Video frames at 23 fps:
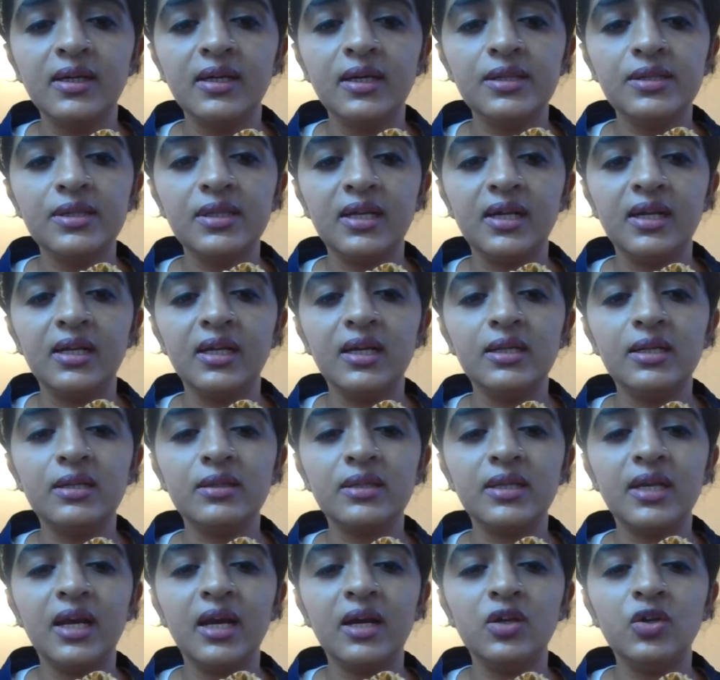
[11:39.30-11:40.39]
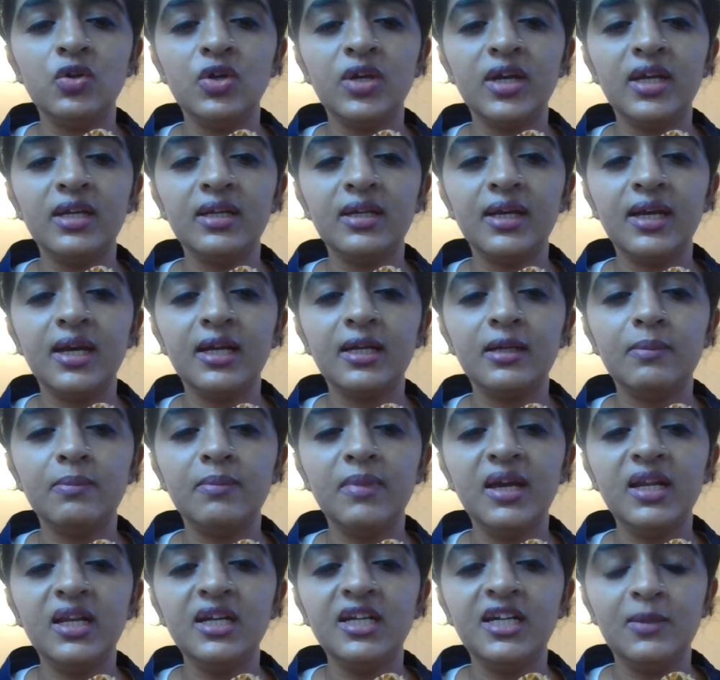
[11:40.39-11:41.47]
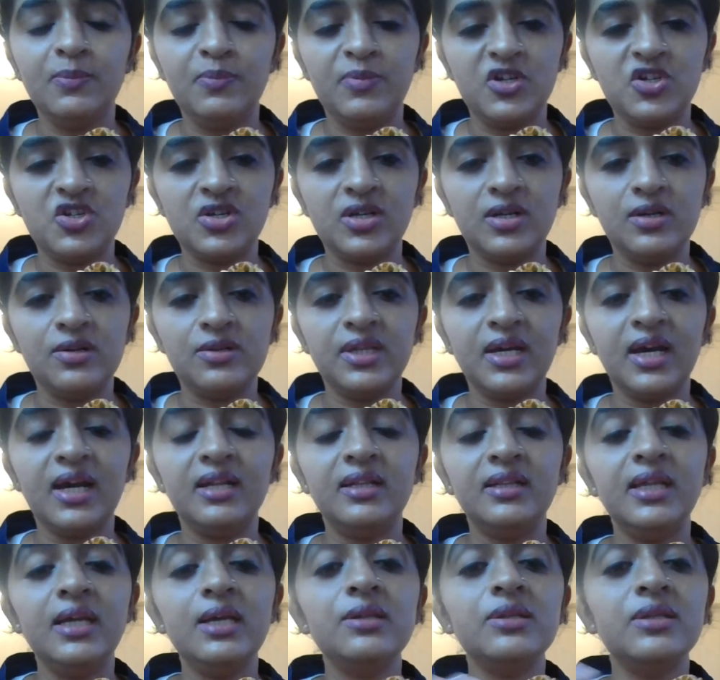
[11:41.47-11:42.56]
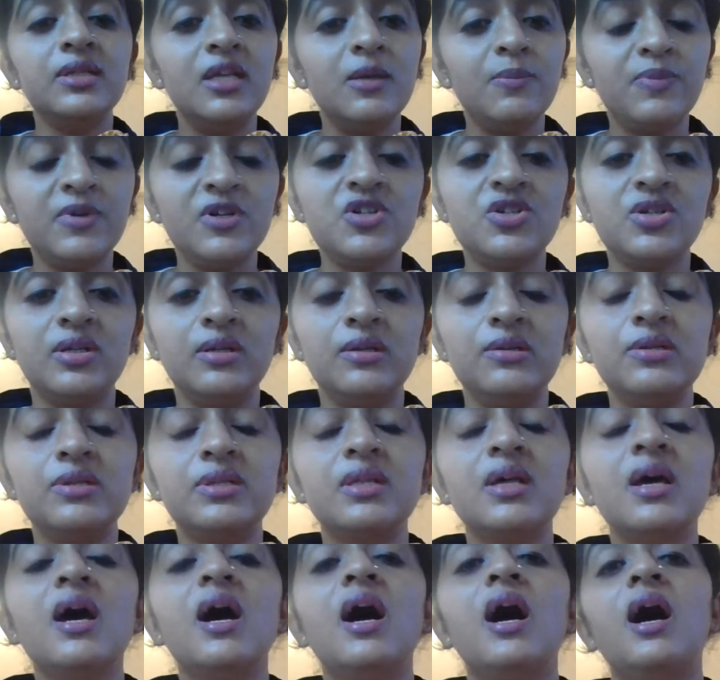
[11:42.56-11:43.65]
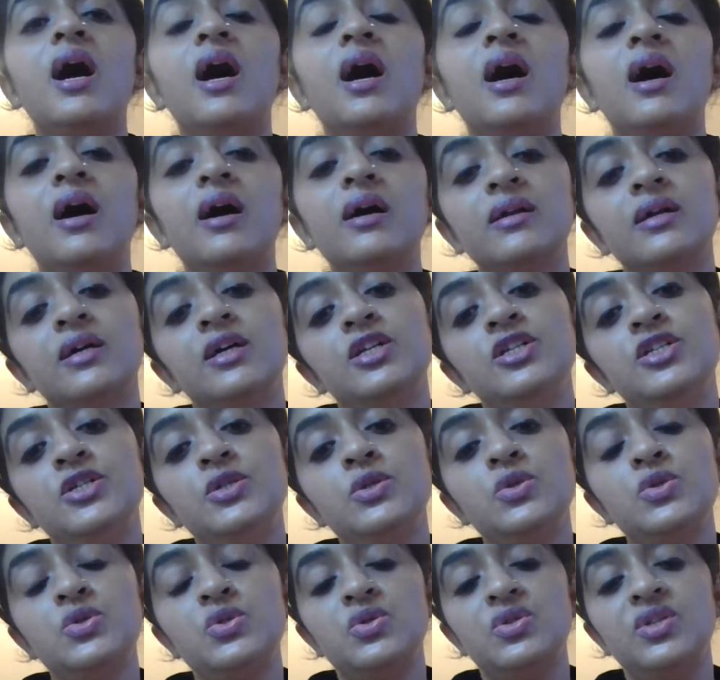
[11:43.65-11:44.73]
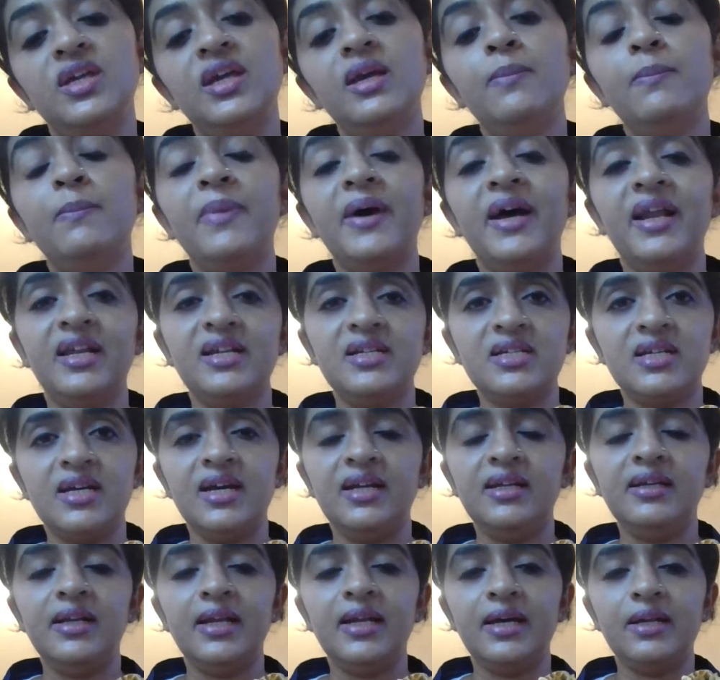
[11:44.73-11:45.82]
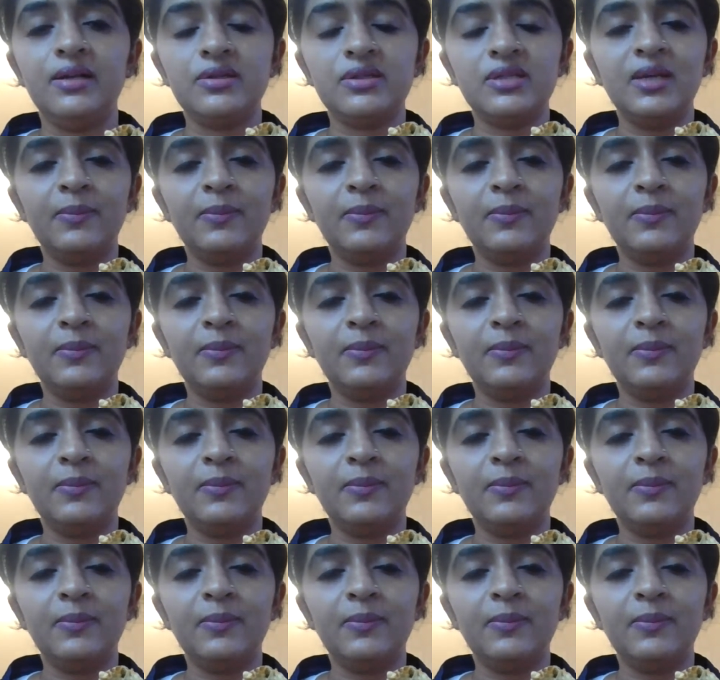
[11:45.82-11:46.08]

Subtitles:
isn't it? It is there. You can get many depressions, and these depressions are due to the palatine glands.